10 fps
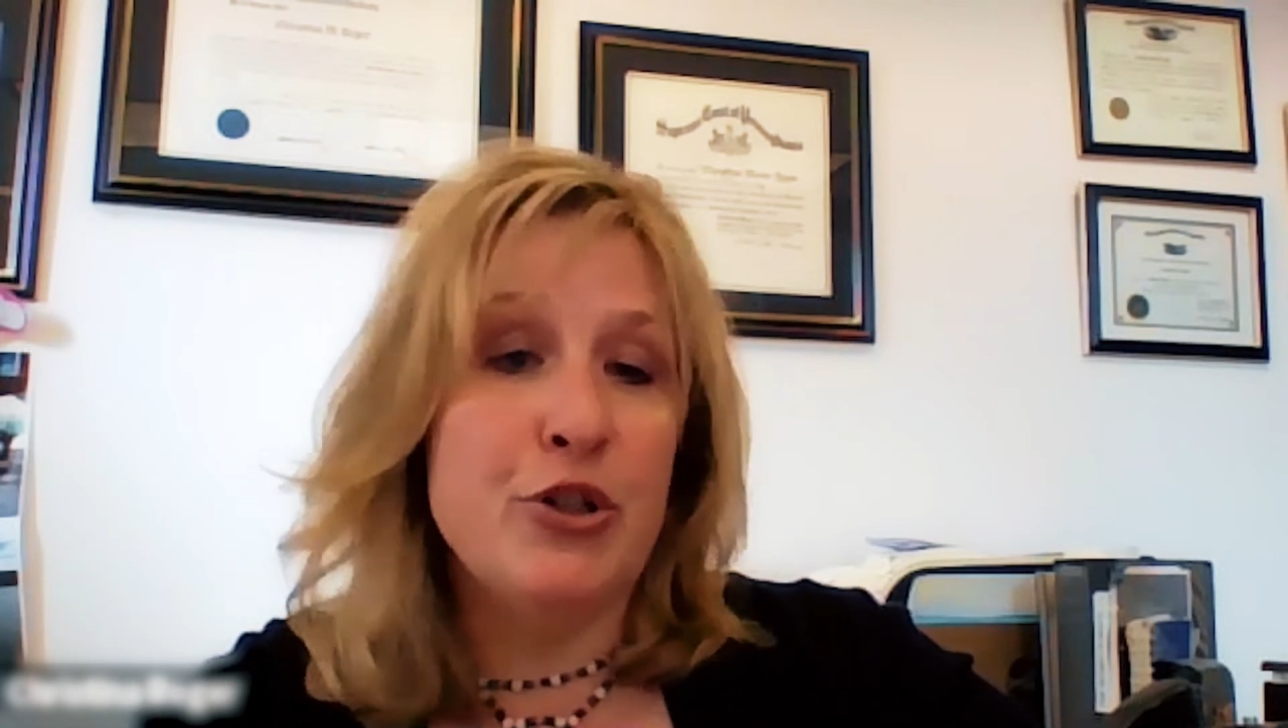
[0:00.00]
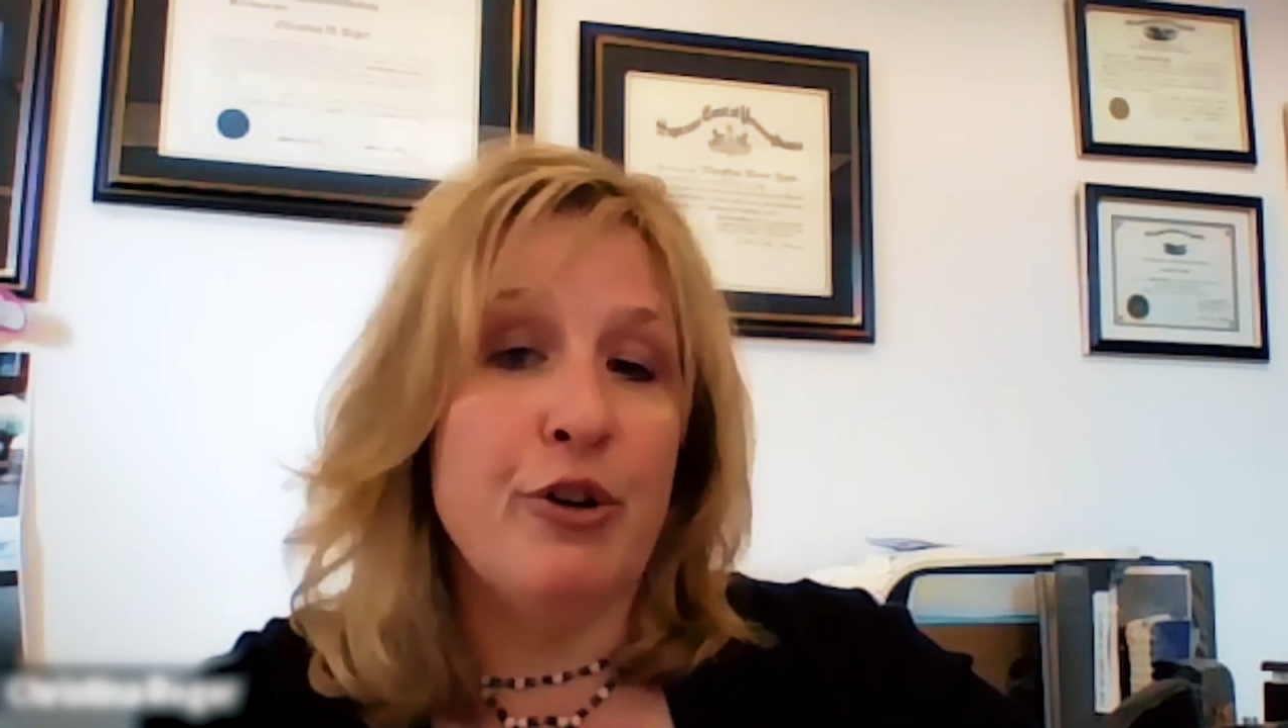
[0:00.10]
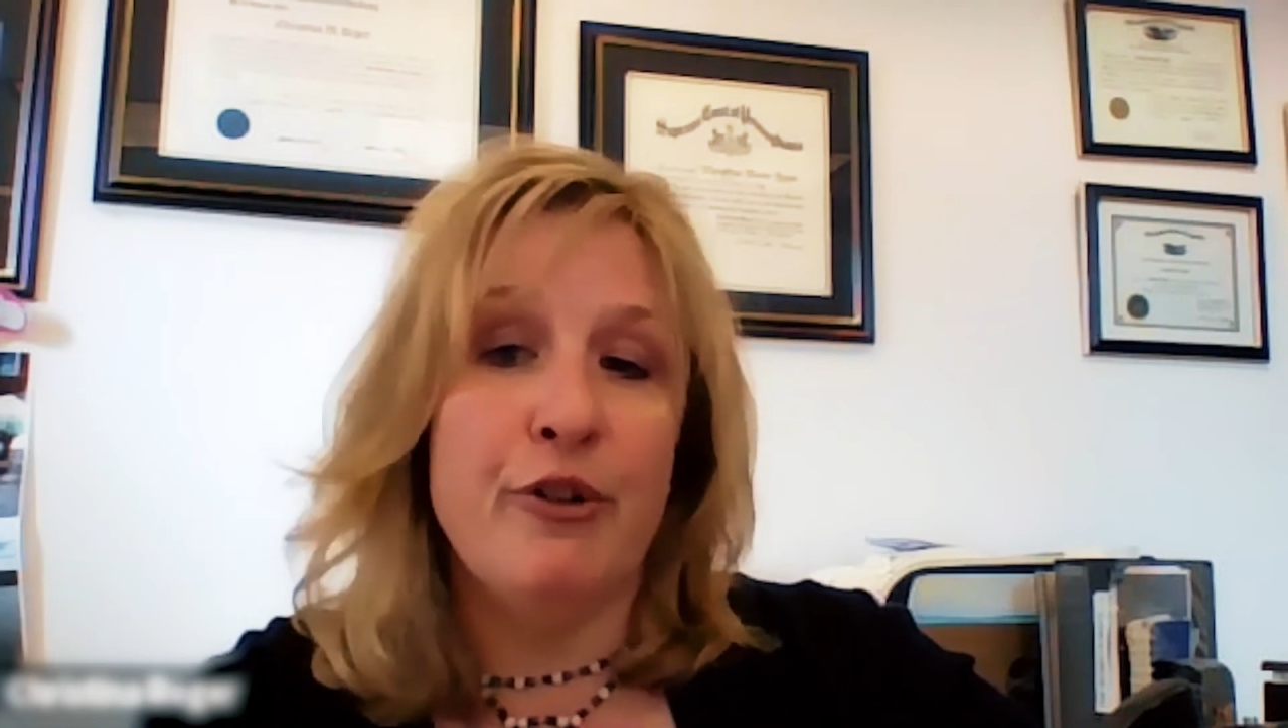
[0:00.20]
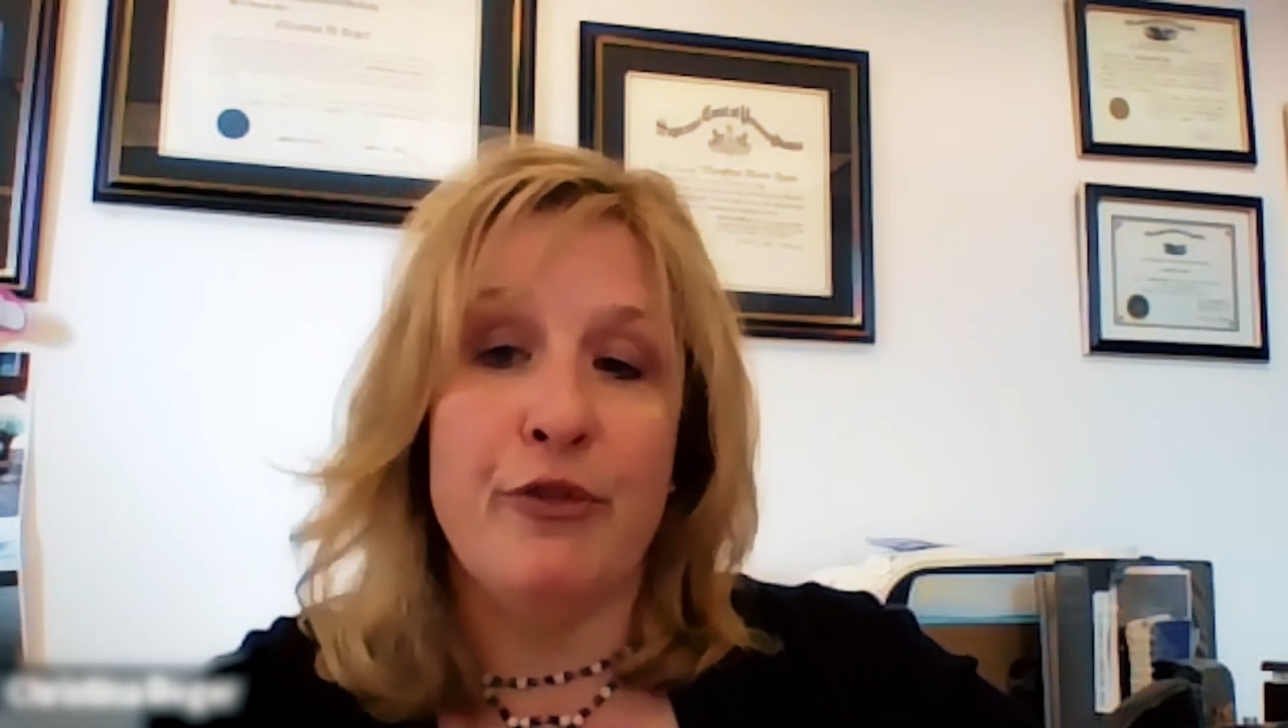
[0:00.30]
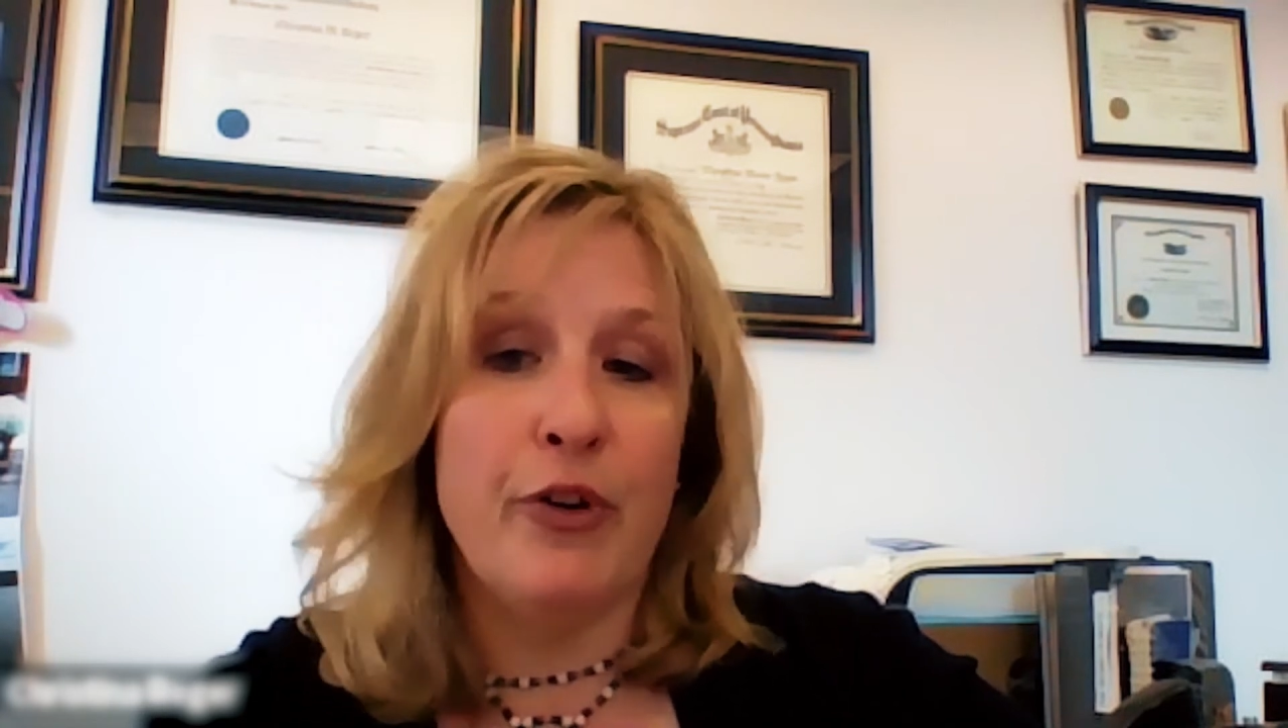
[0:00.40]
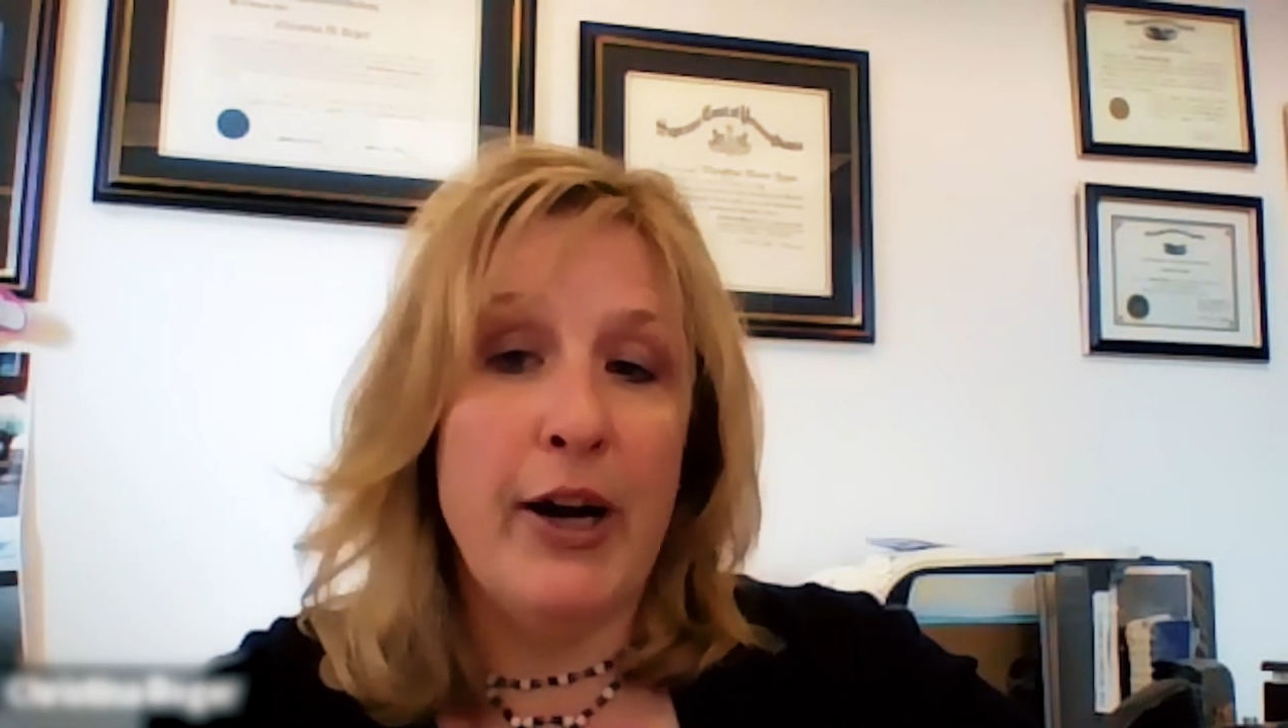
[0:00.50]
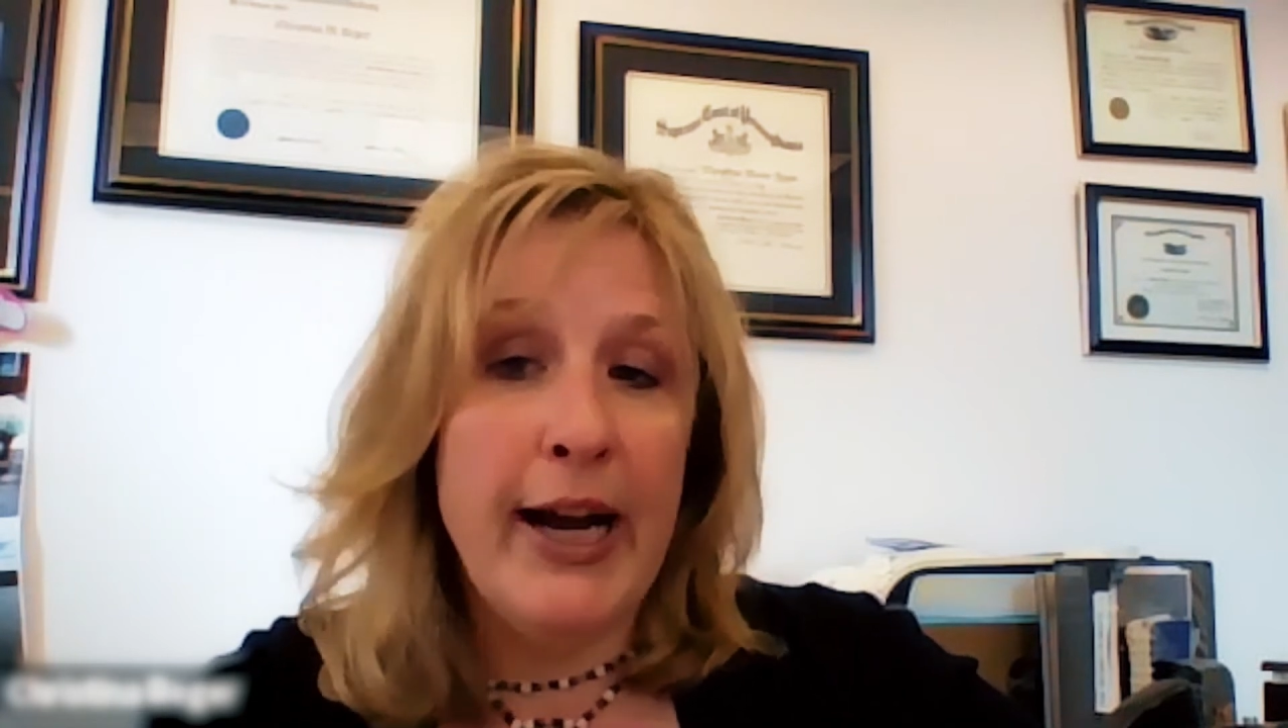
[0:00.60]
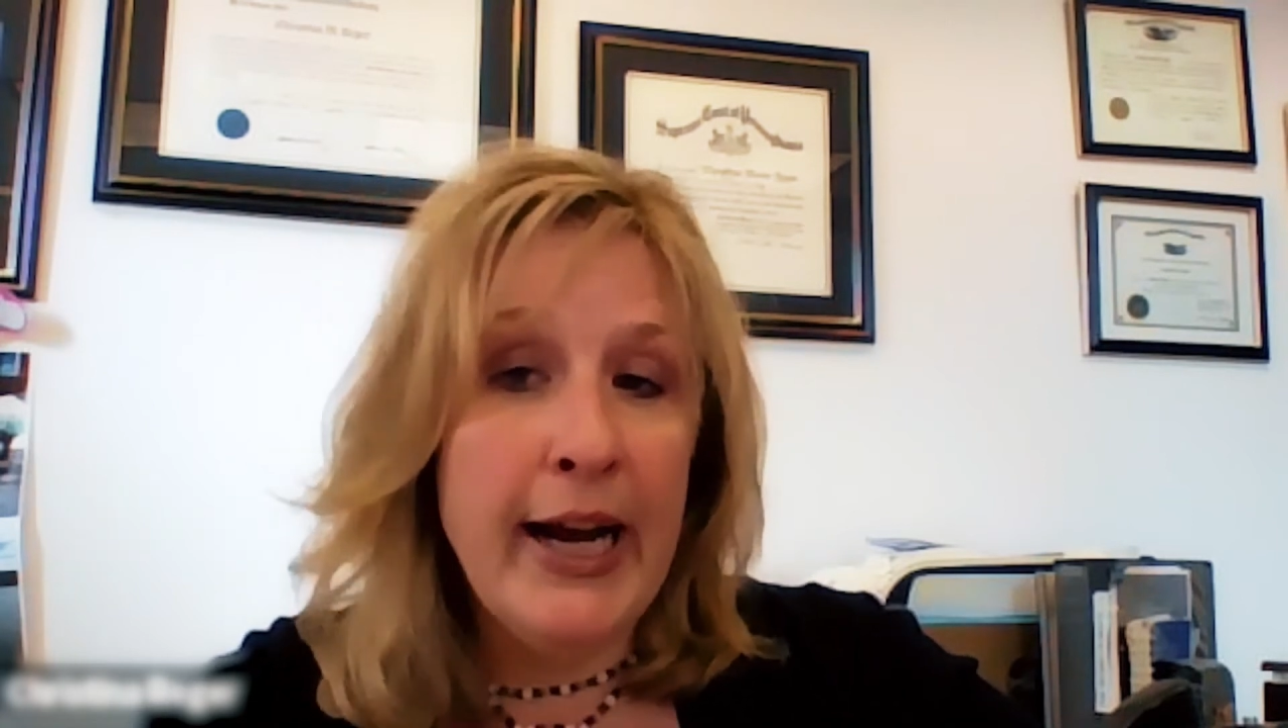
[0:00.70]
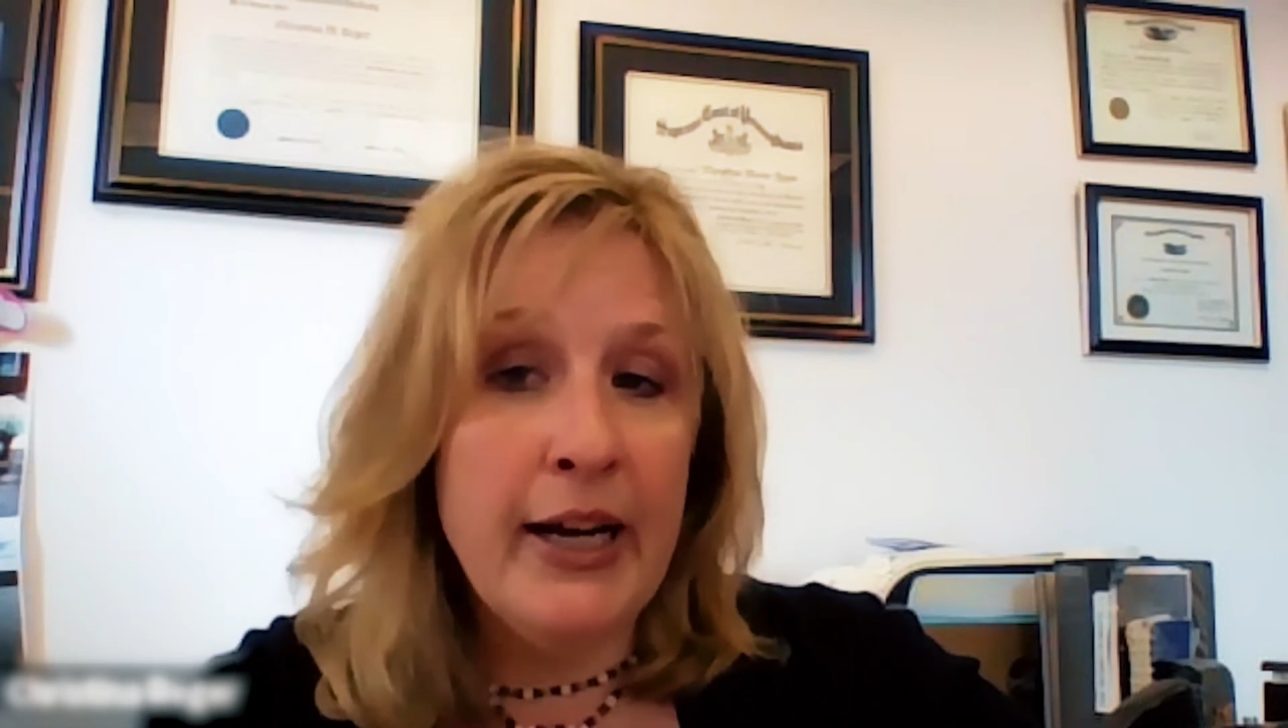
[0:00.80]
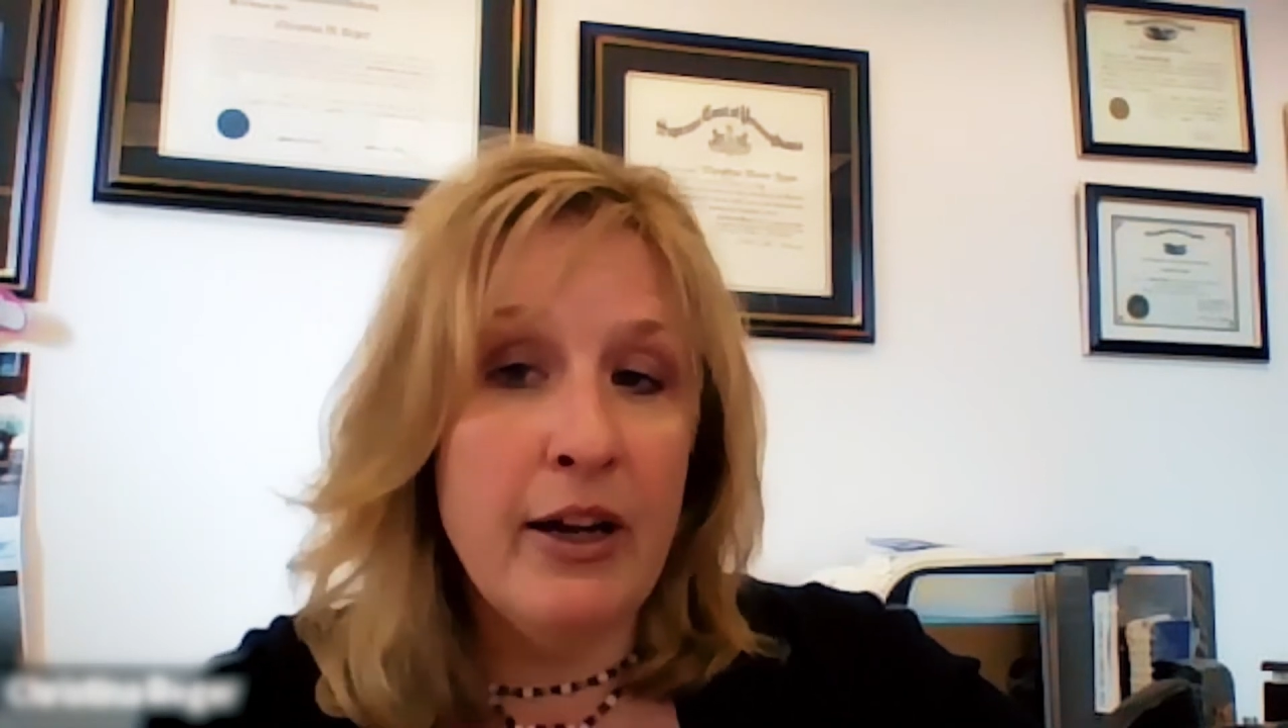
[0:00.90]
you're
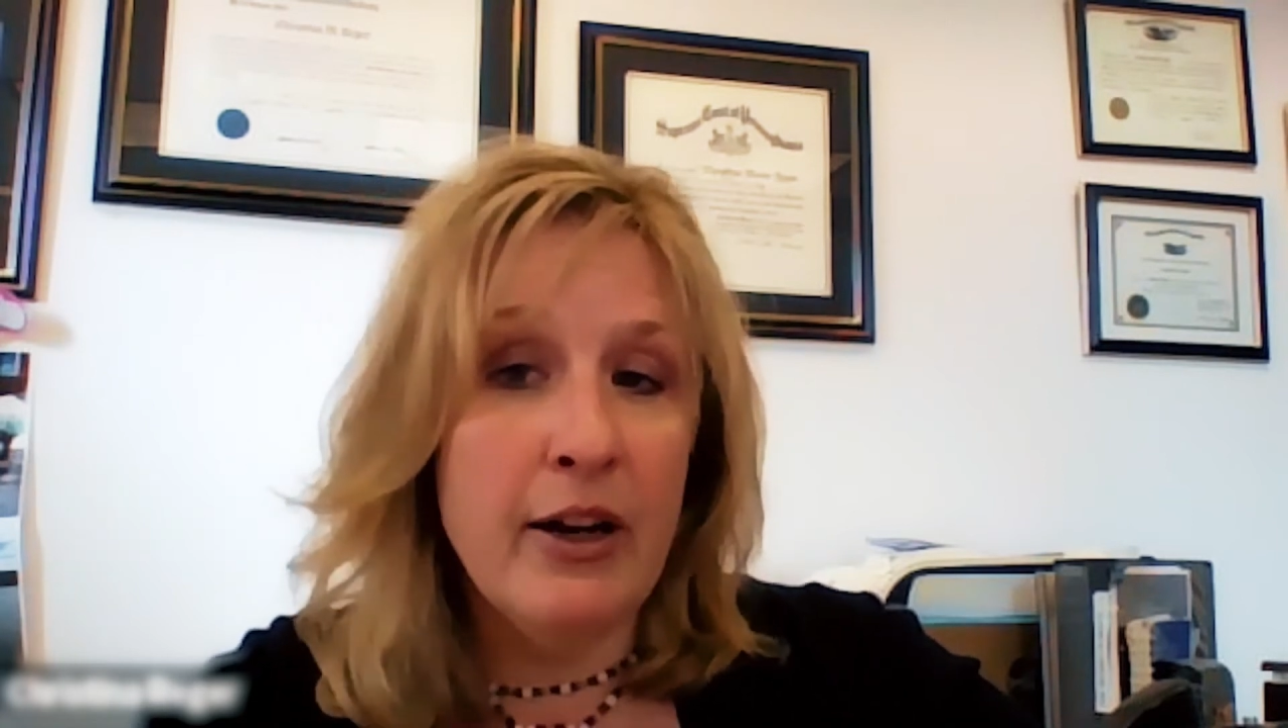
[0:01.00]
afraid